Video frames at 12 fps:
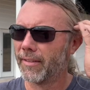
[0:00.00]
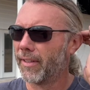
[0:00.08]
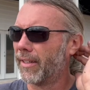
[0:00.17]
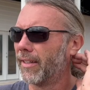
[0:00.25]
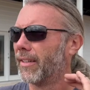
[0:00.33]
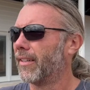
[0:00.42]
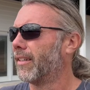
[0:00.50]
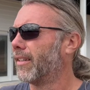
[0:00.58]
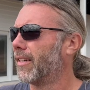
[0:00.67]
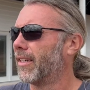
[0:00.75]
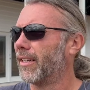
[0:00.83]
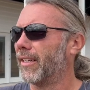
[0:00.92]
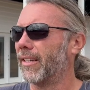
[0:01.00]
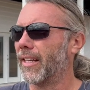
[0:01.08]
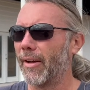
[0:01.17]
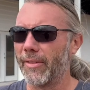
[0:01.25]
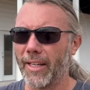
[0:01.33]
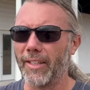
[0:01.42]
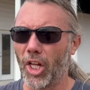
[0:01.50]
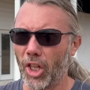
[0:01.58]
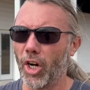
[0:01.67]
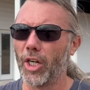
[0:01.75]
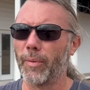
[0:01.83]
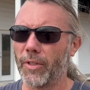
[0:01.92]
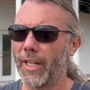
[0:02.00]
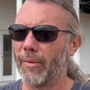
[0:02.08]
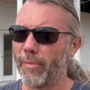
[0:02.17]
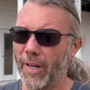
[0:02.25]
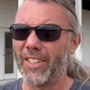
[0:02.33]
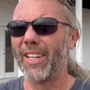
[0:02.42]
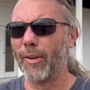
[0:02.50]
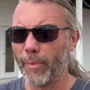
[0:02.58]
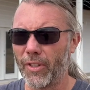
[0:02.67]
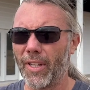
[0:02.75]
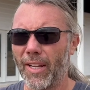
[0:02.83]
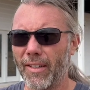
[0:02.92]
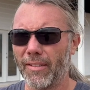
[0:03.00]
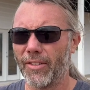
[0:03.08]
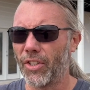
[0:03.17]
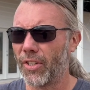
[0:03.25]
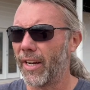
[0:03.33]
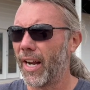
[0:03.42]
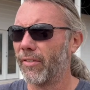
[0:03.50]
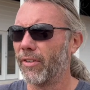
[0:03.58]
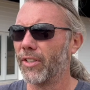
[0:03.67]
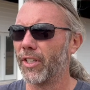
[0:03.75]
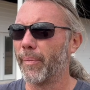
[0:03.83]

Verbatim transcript: More than half, yeah. Yeah, I think a large percent, probably seventy percent, just on average.